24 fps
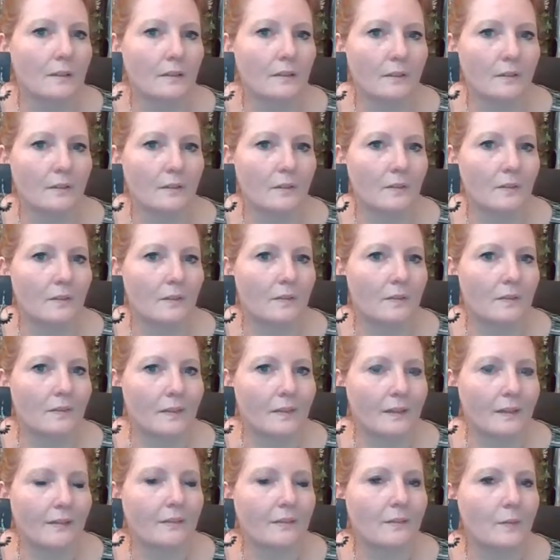This is the
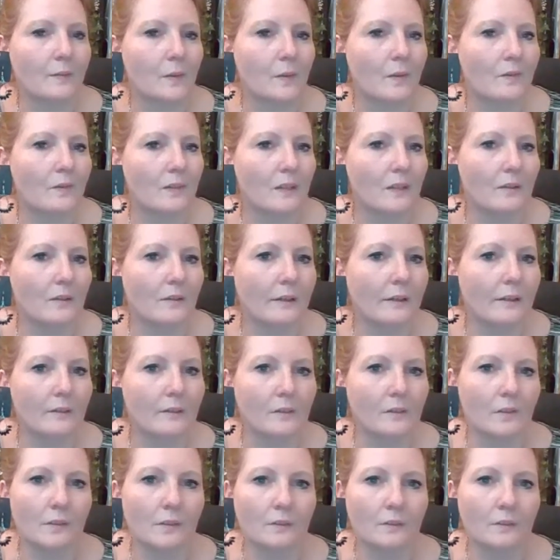size of these earrings.